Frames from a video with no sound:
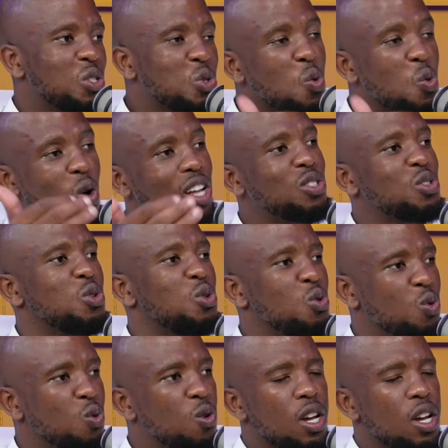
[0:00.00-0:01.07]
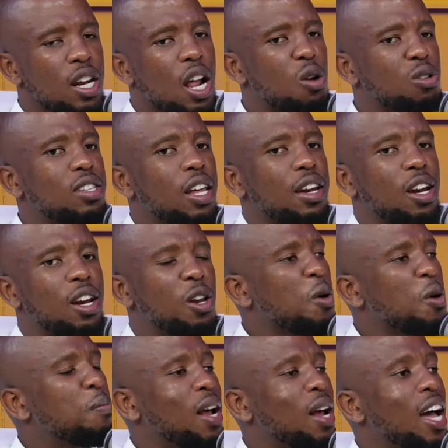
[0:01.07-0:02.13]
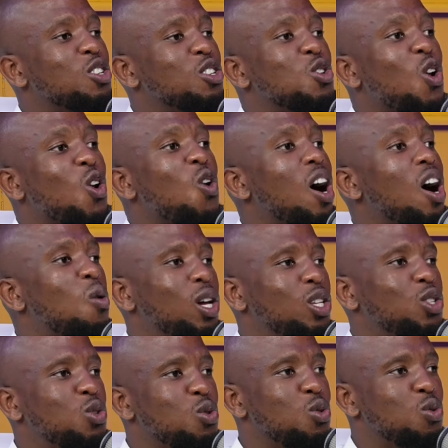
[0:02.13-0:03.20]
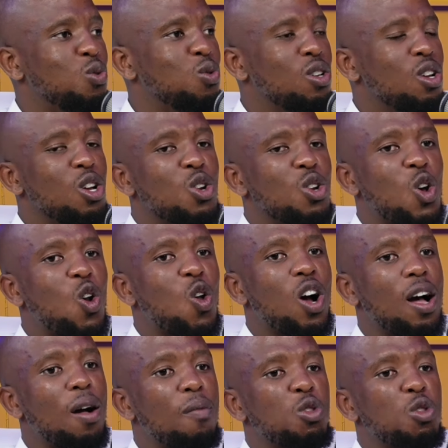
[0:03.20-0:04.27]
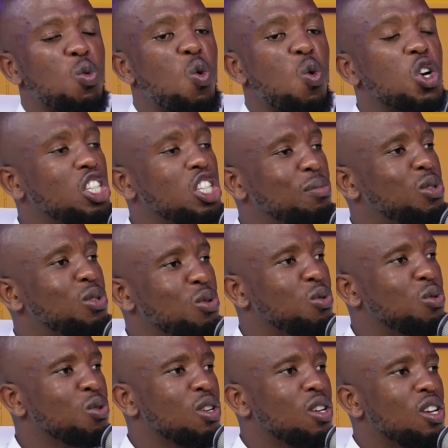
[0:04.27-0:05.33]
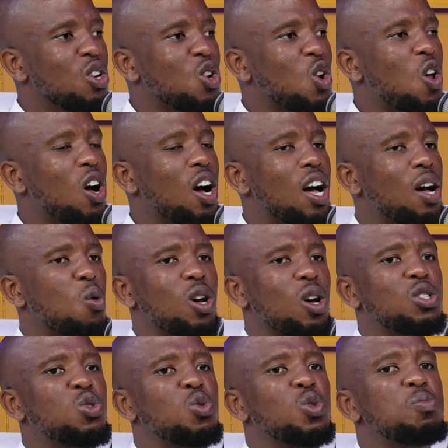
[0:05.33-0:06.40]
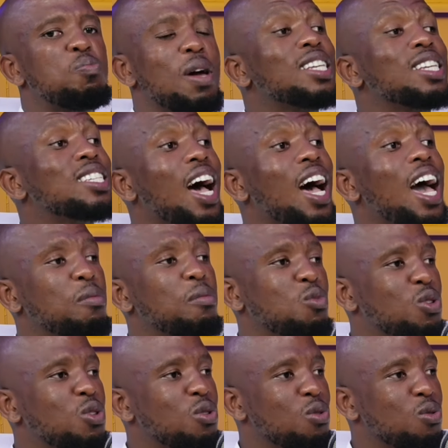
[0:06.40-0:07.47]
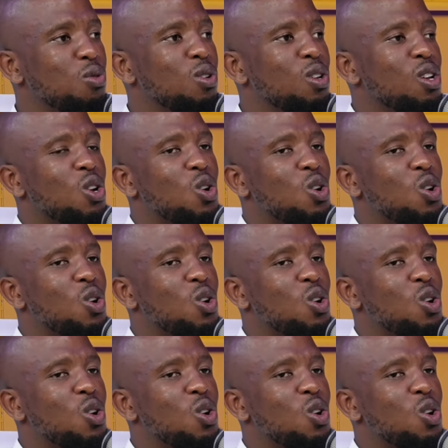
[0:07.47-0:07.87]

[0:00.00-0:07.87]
towards you. Mm. Now, suddenly your bride no longer wants you, Ish. no longer worships you, no longer wants to spend time with you, yeah.